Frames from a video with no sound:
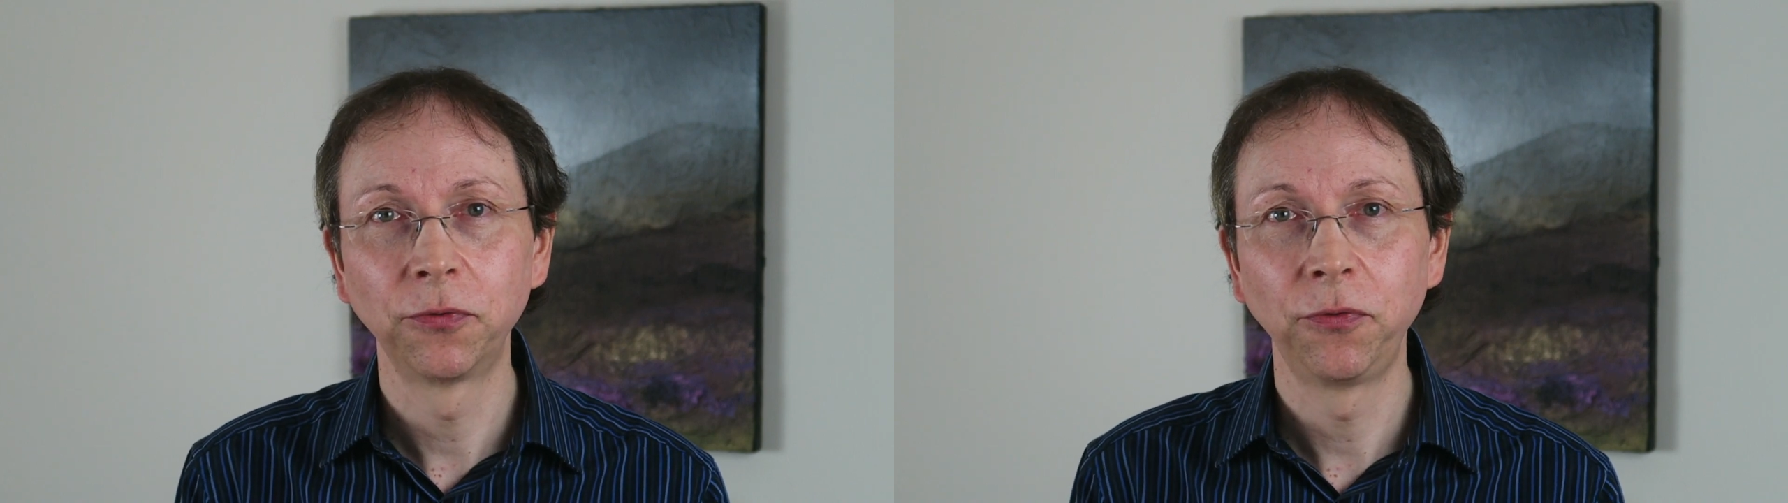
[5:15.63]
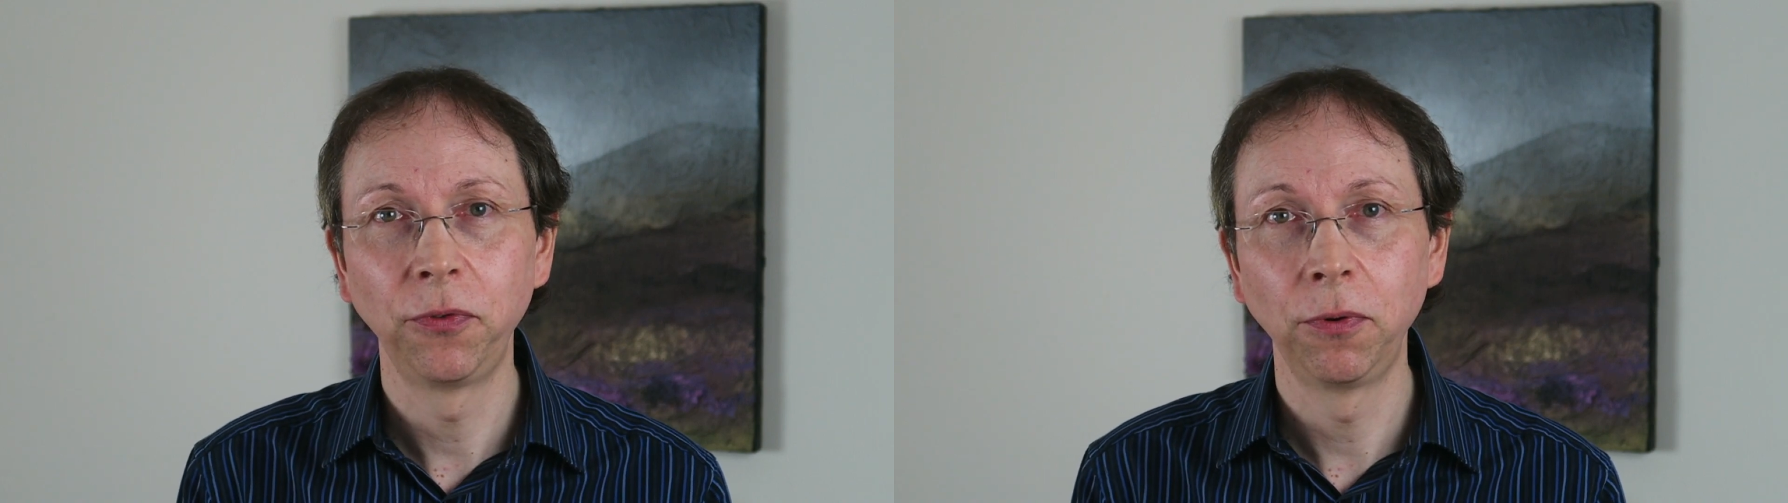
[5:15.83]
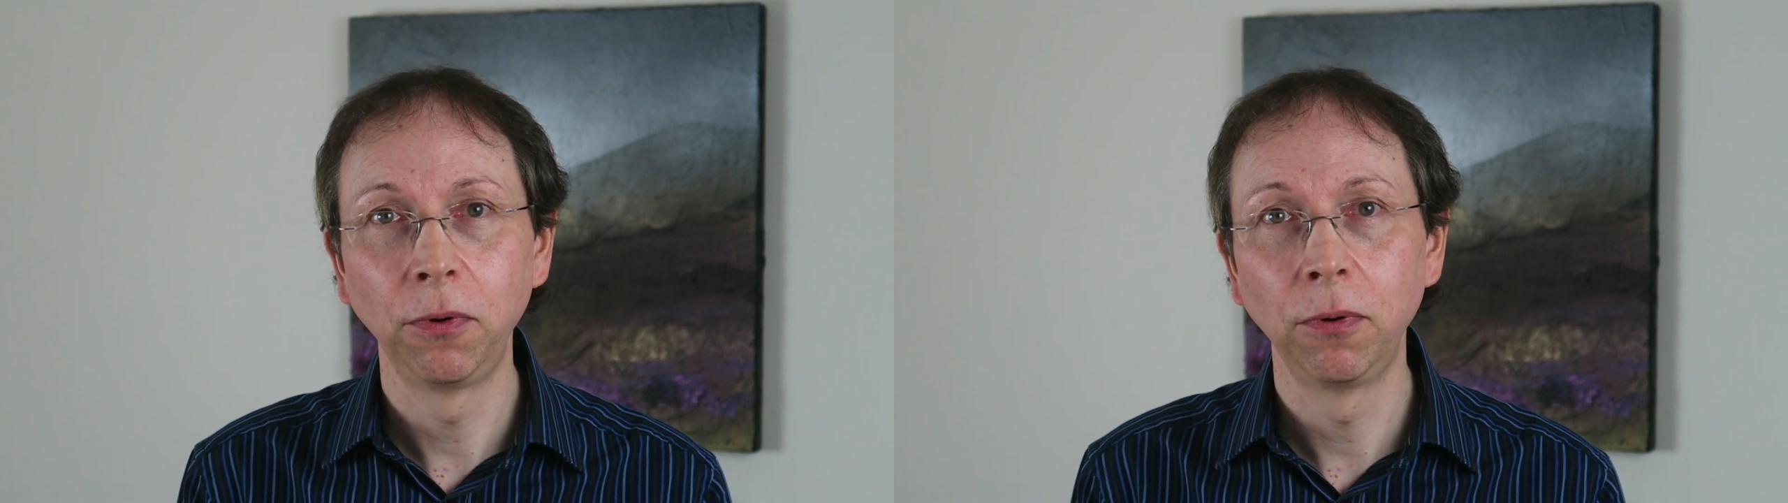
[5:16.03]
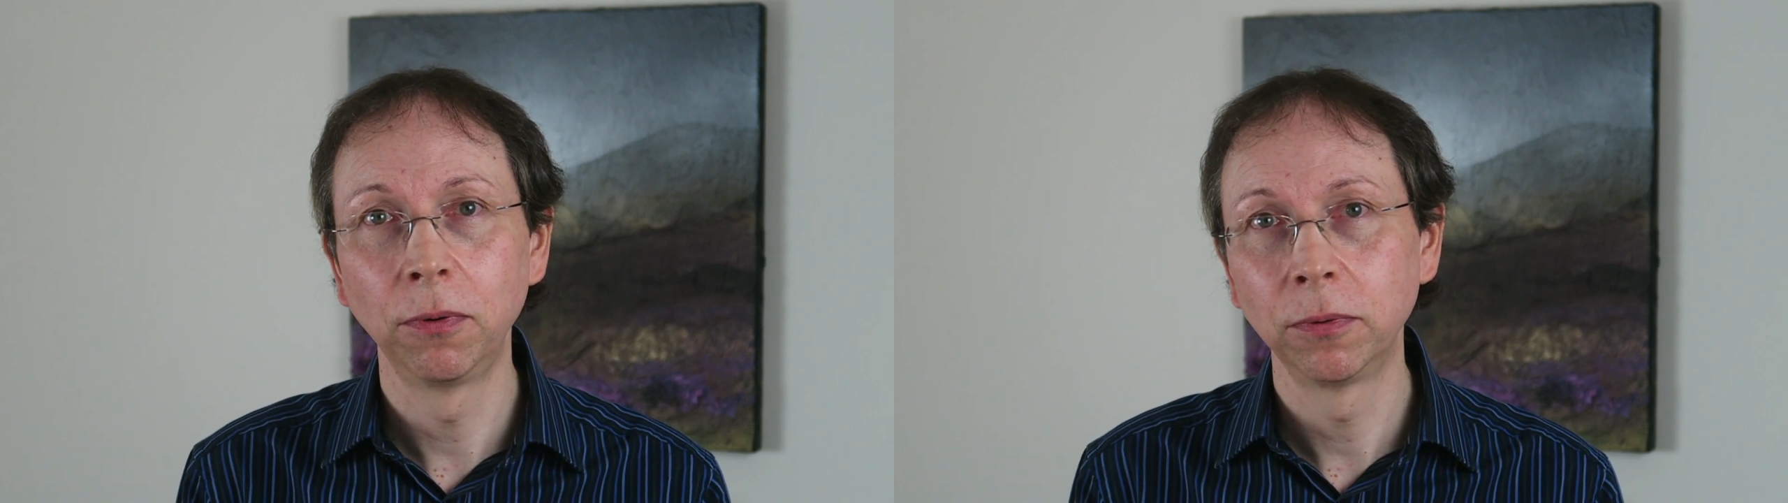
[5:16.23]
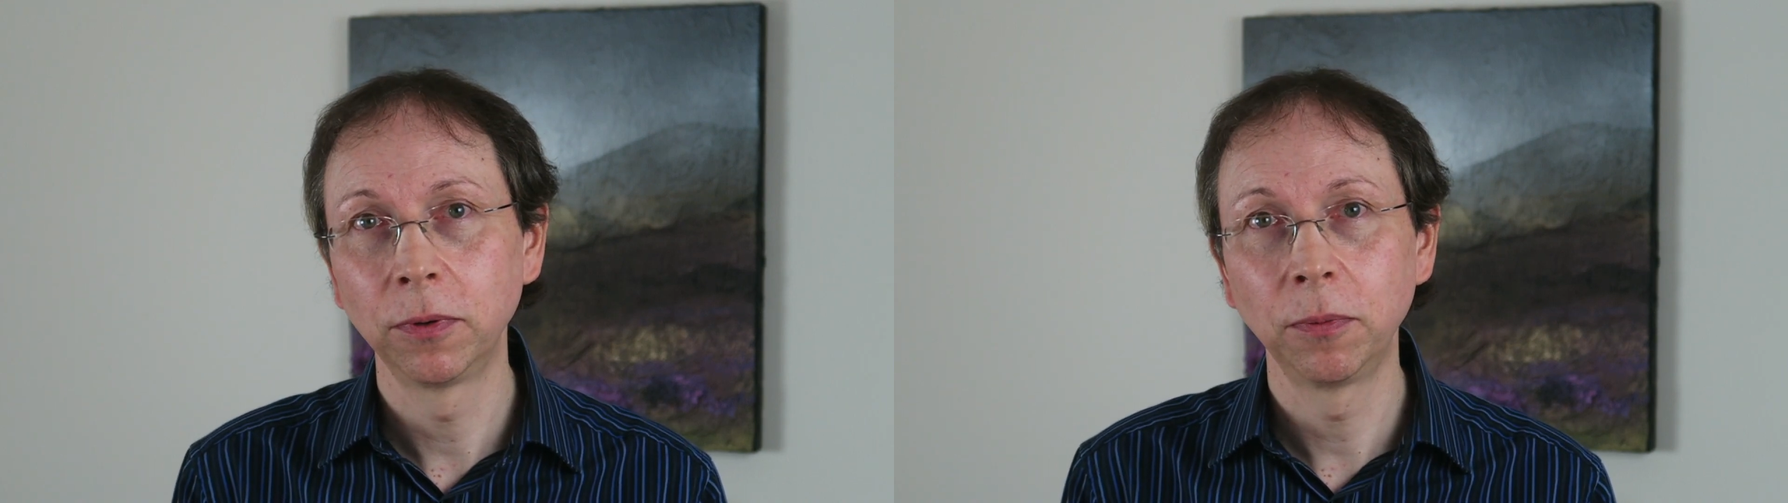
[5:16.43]

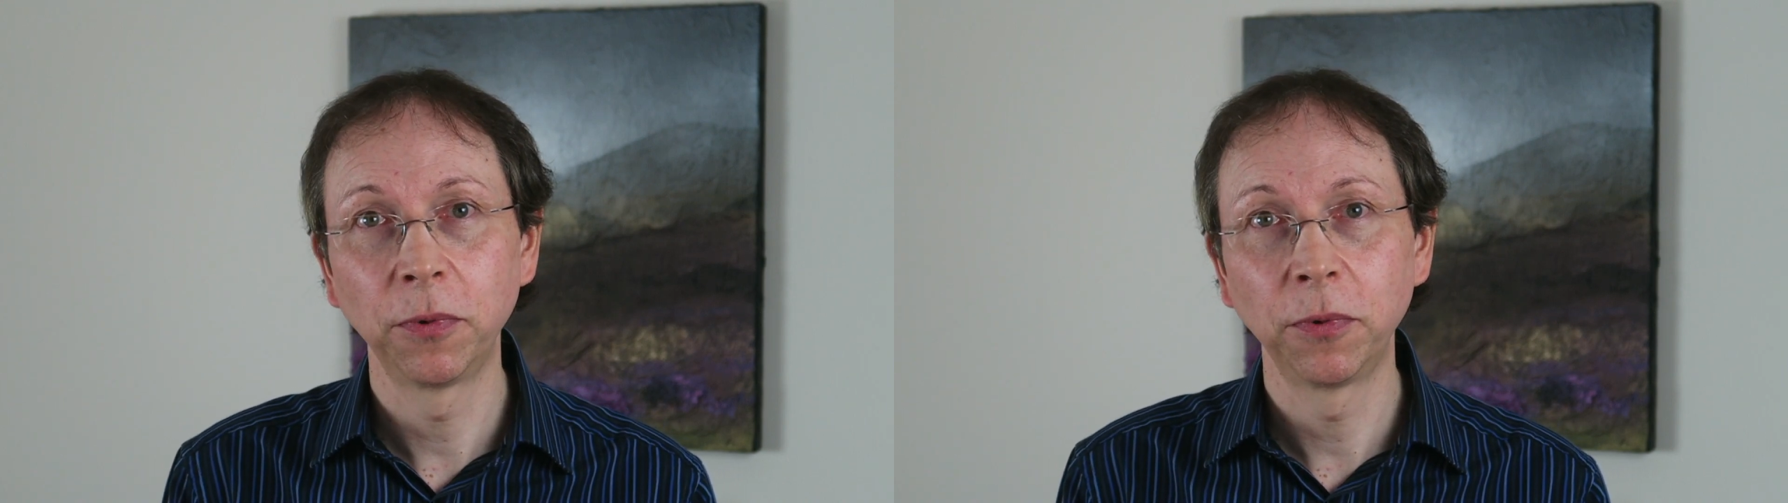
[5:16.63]
for